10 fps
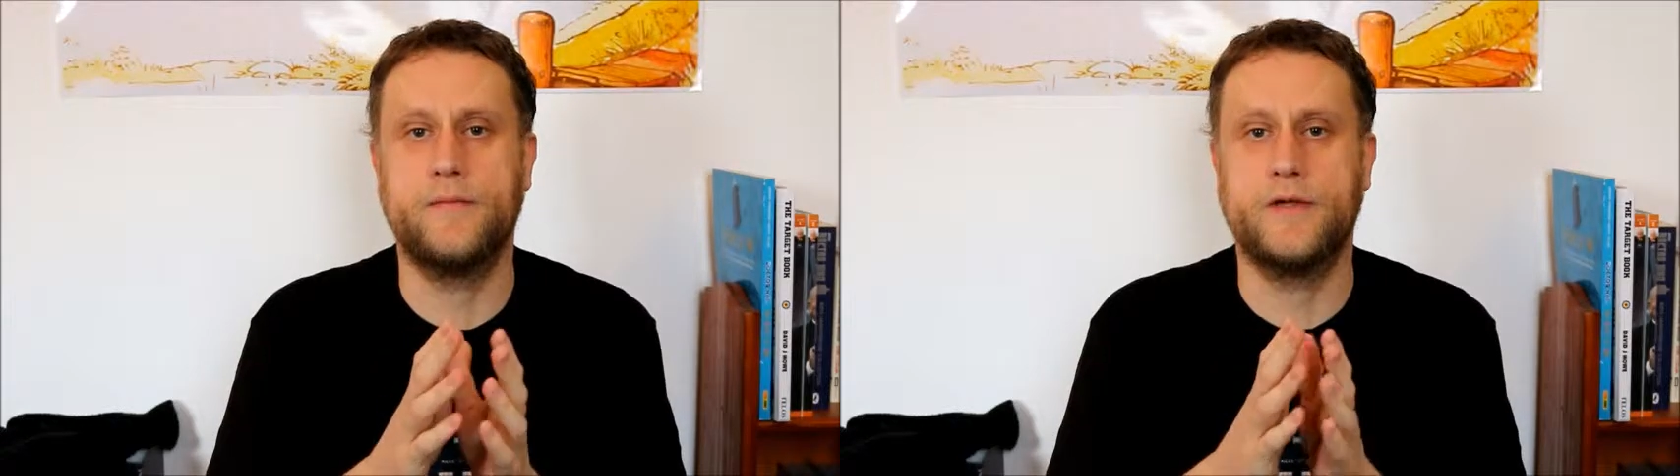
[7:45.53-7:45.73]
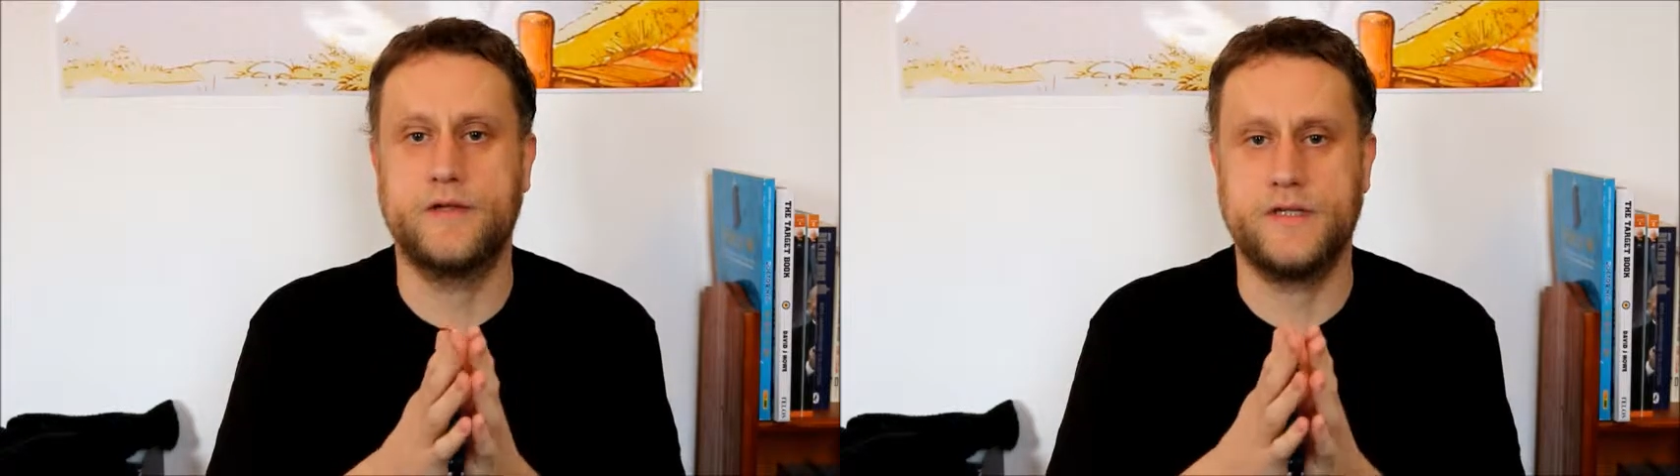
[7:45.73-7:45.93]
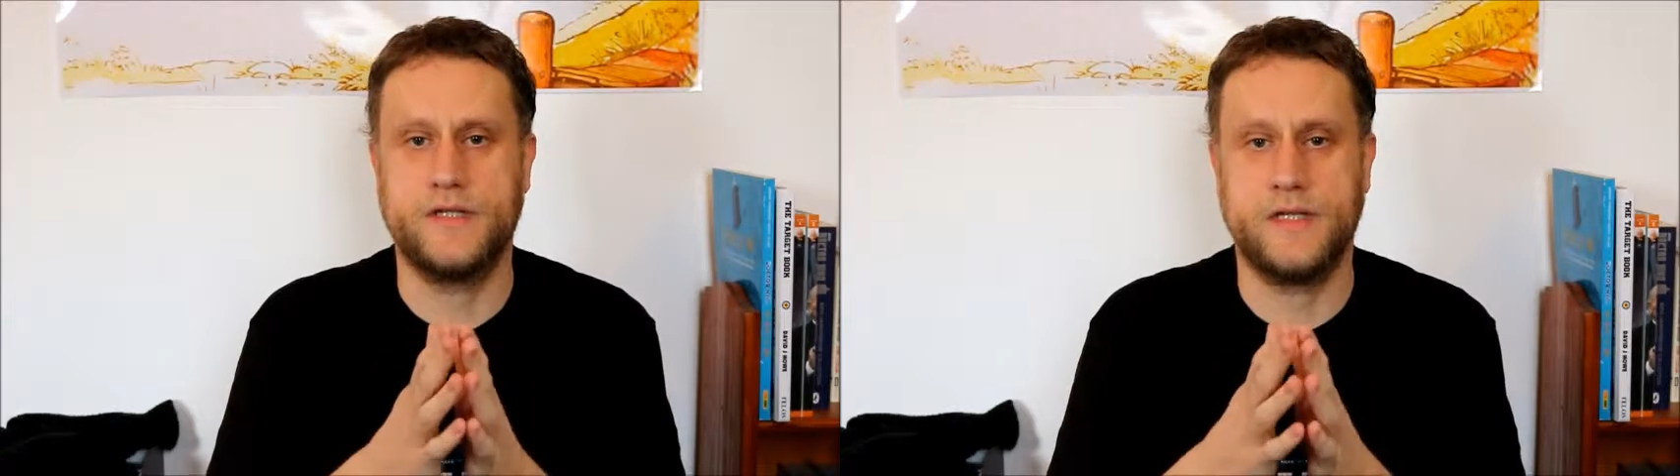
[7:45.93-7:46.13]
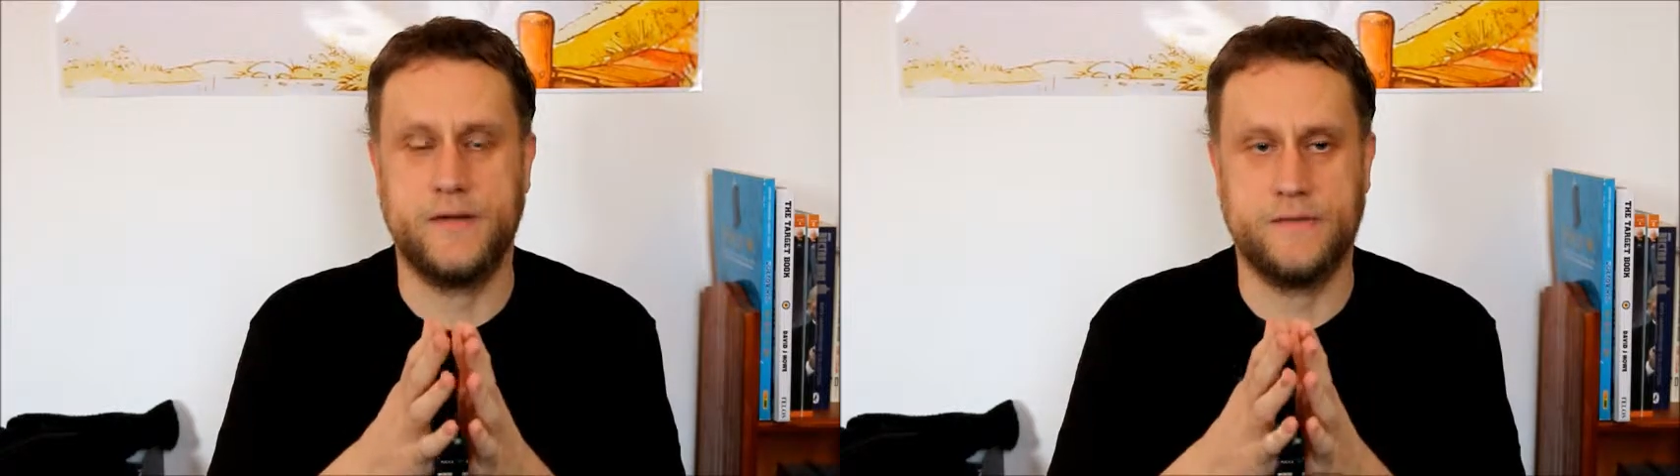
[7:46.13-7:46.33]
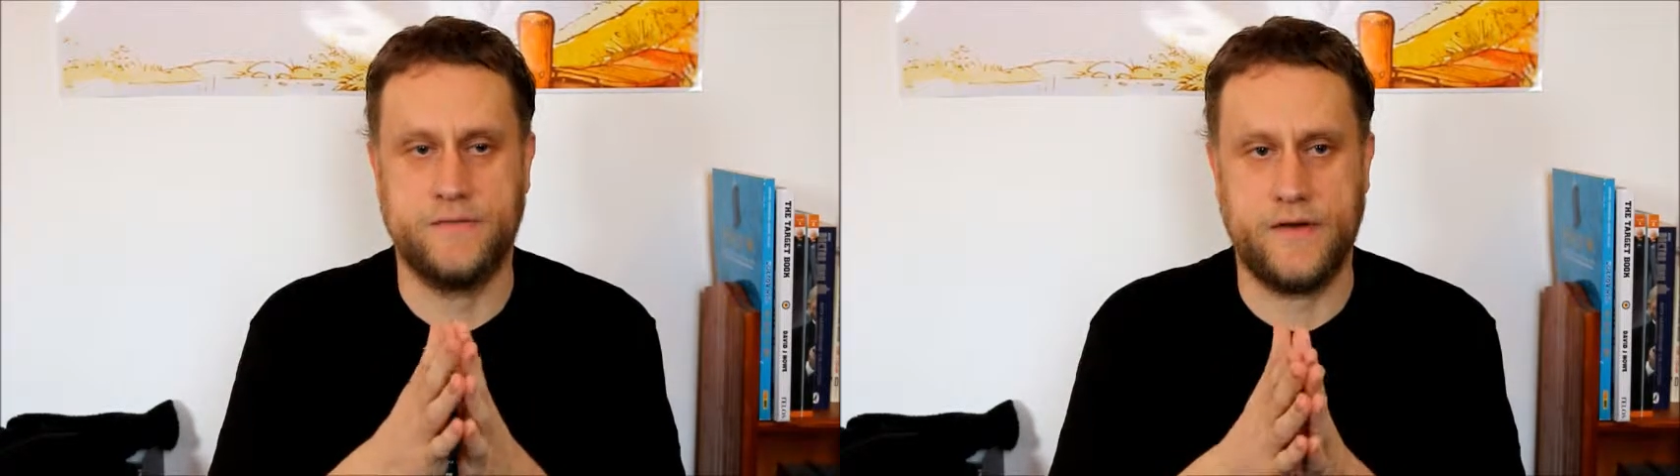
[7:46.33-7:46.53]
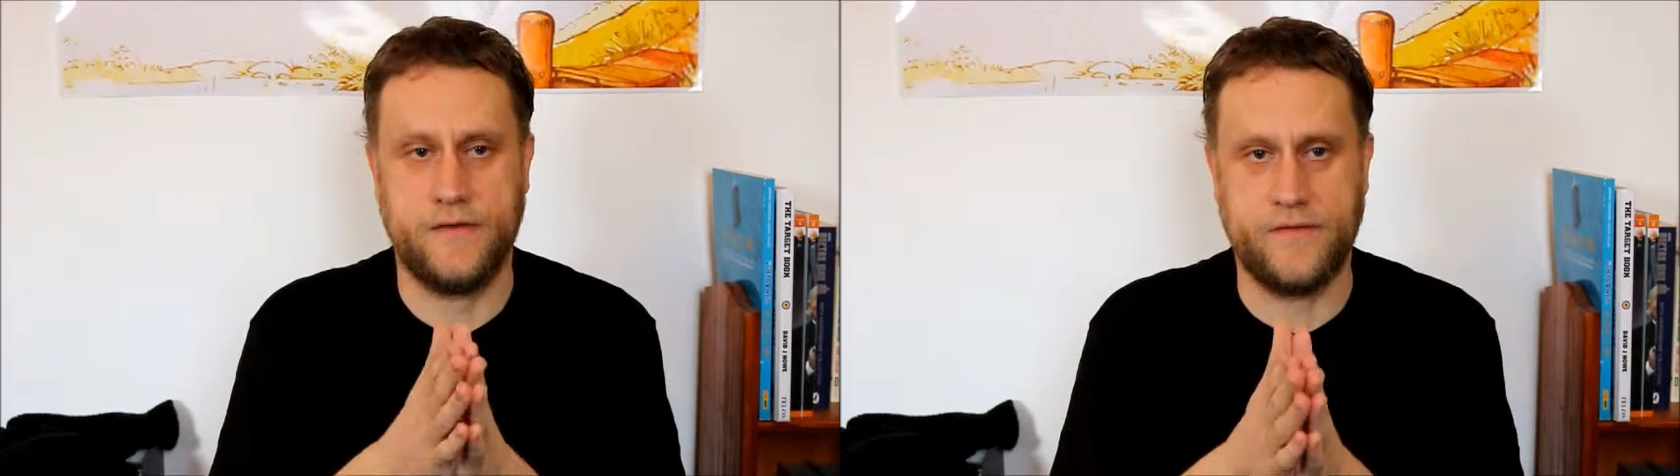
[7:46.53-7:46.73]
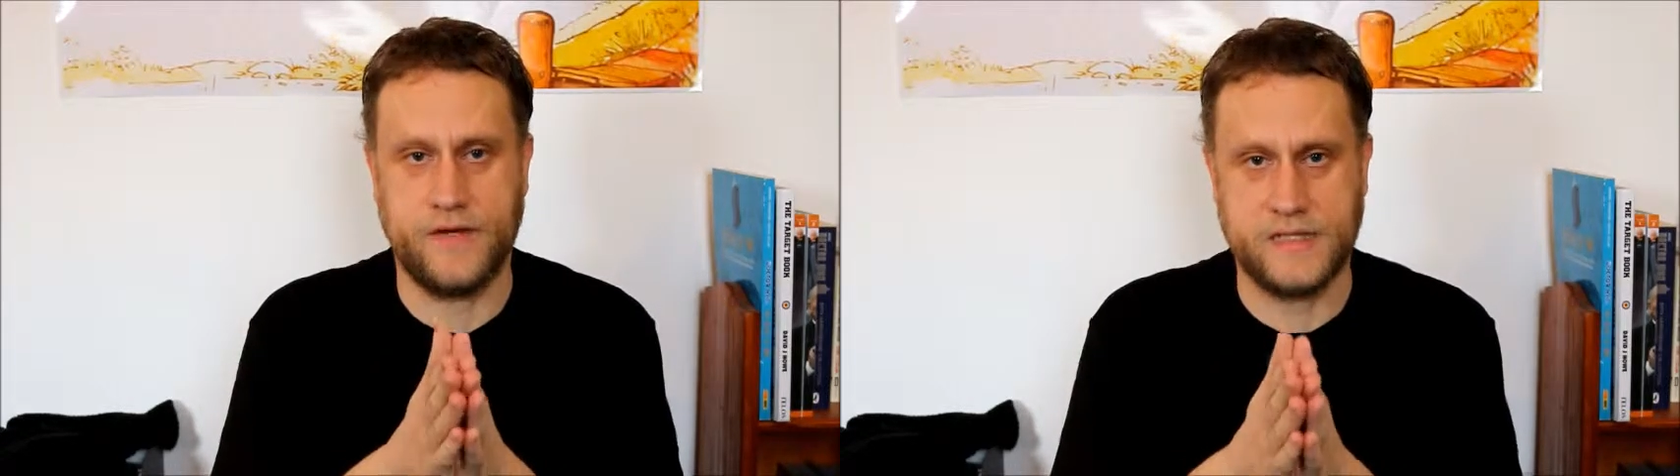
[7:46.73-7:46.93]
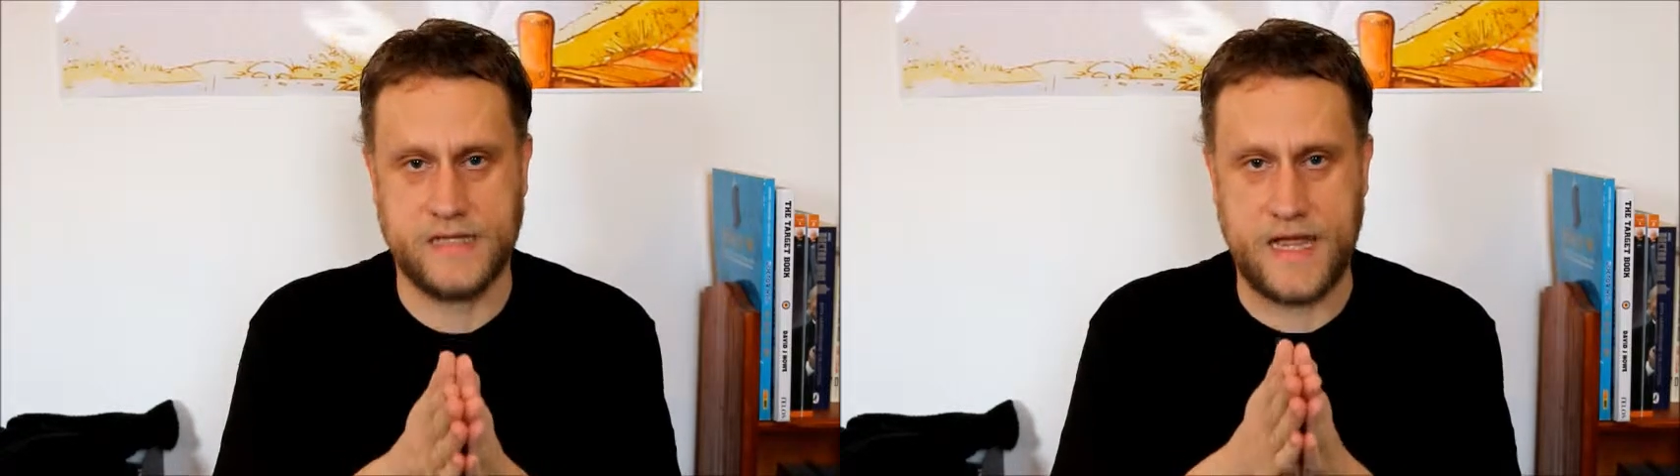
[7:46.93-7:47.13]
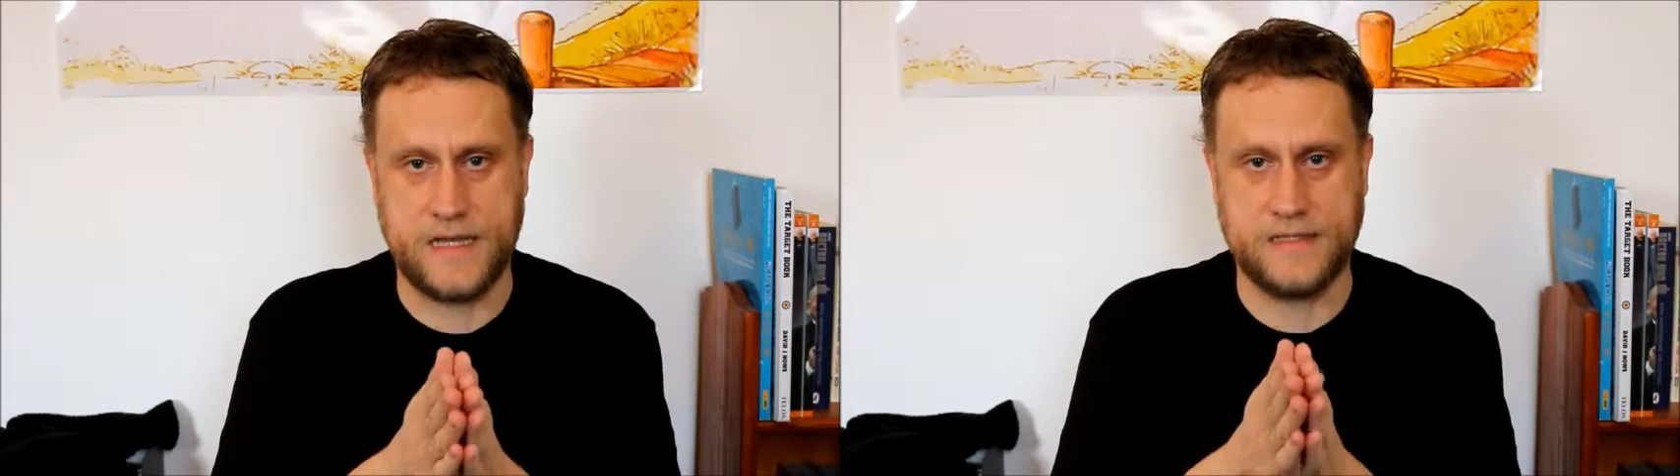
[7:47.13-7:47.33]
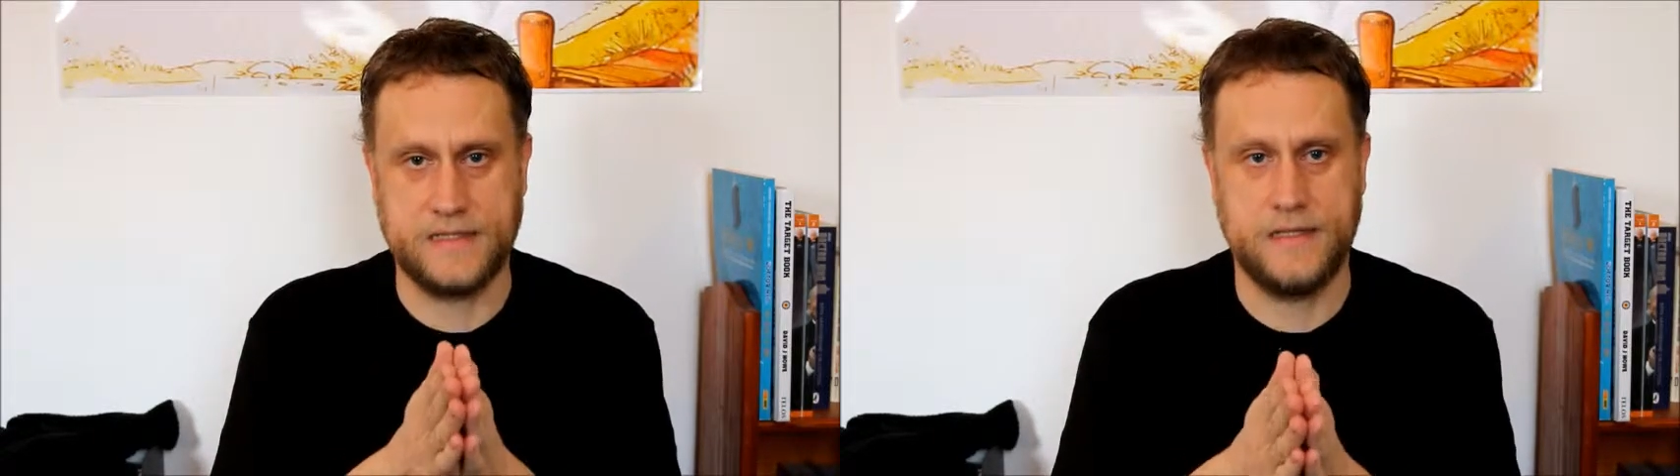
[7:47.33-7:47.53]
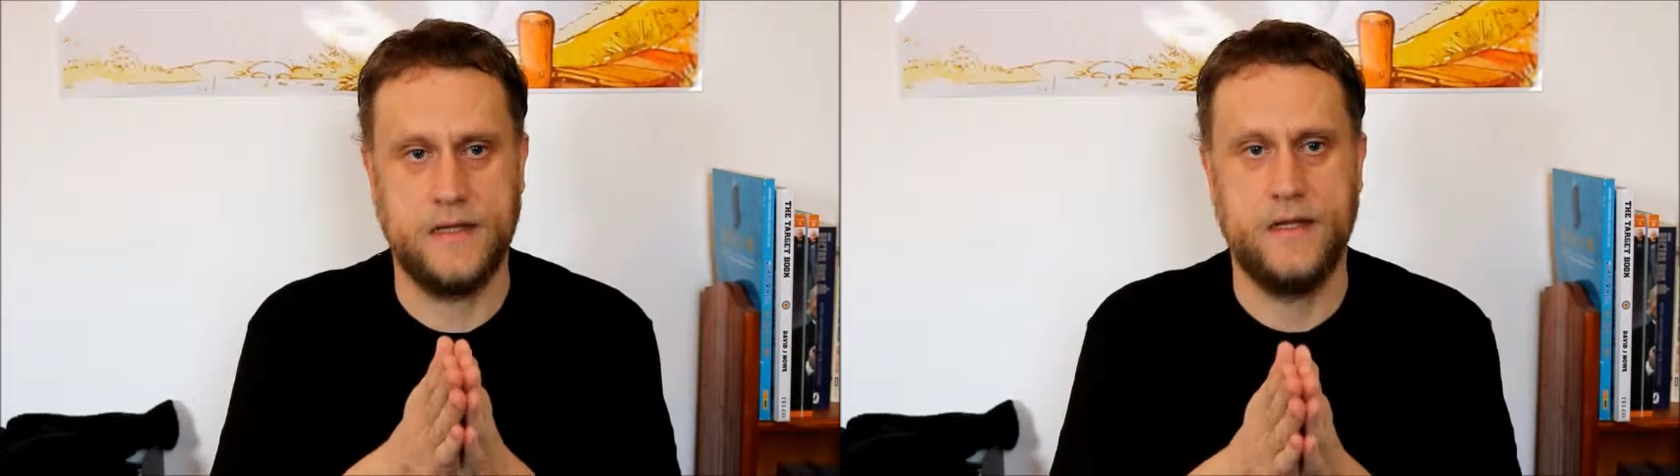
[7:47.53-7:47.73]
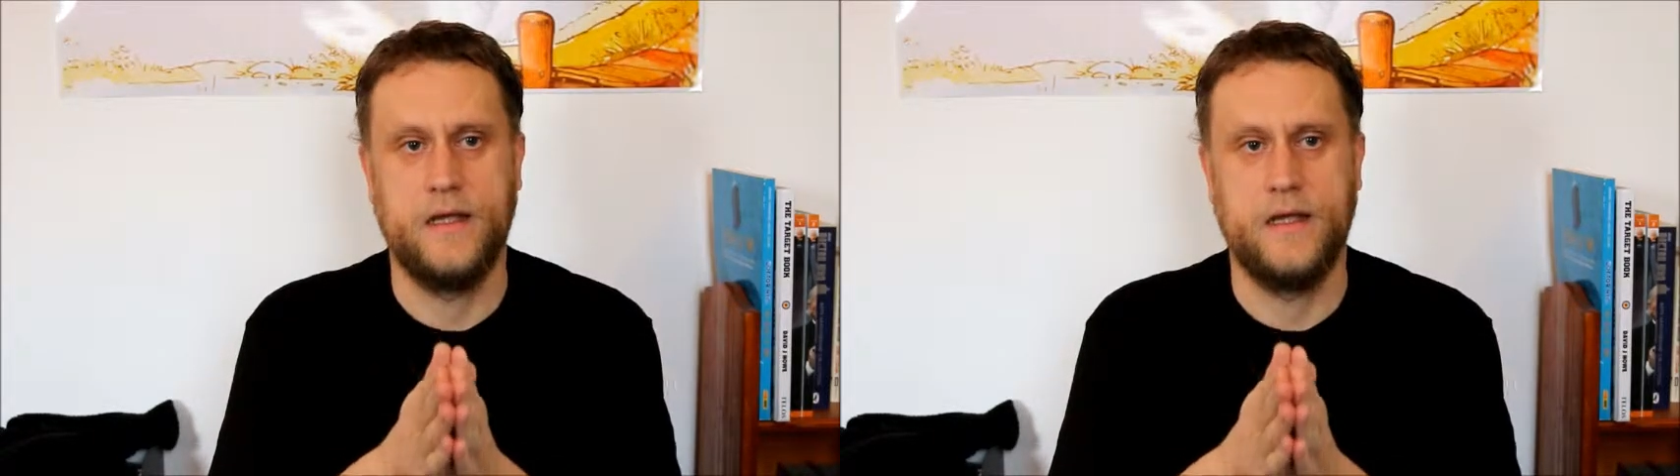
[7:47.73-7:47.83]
because she seems very, very set